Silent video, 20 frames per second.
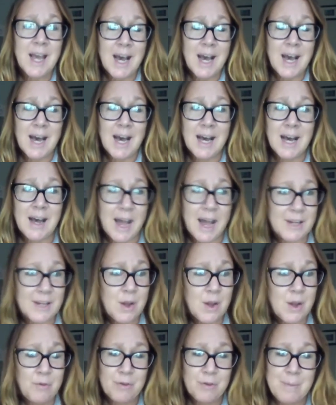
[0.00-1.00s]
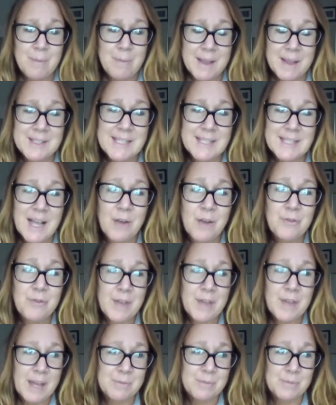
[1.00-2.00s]
Uh, I know for myself,
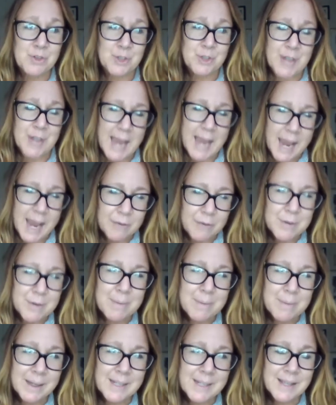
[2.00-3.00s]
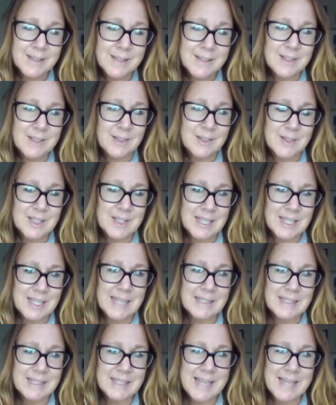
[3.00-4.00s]
and I'm sure everybody that's
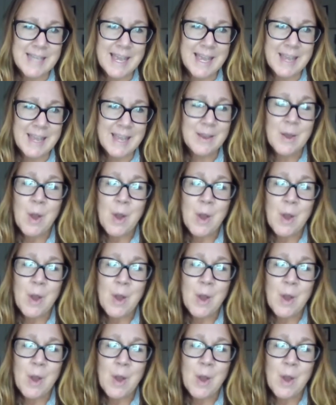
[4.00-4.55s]
listening today